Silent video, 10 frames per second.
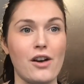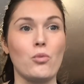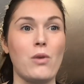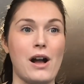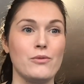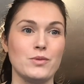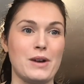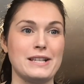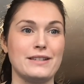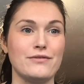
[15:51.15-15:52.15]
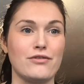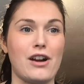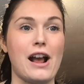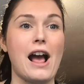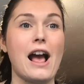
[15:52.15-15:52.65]
while we're waiting for
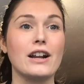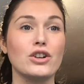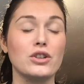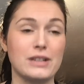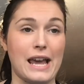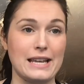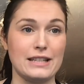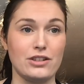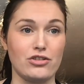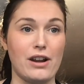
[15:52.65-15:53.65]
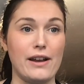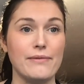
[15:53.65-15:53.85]
our cakes to dry.